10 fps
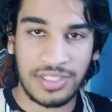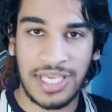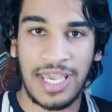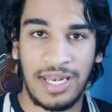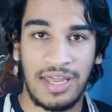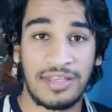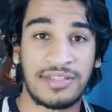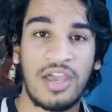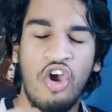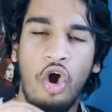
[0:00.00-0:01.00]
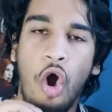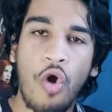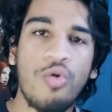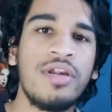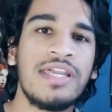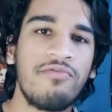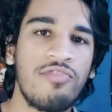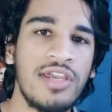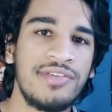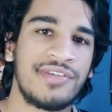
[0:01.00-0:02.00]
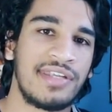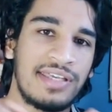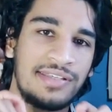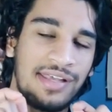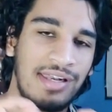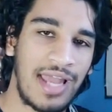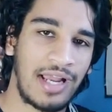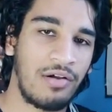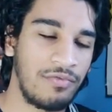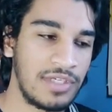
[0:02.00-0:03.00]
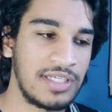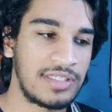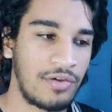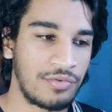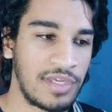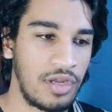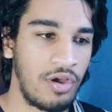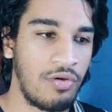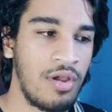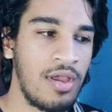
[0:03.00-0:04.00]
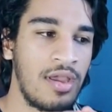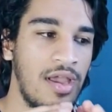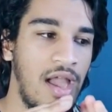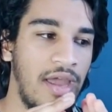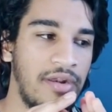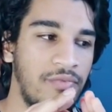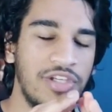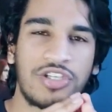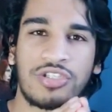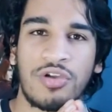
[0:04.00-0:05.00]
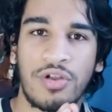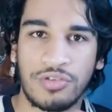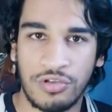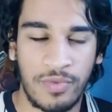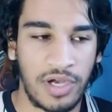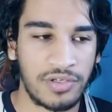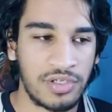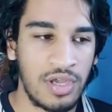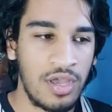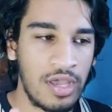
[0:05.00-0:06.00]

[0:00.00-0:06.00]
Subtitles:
the tier list, only reason is the lack of details we know, and we just don't know too much.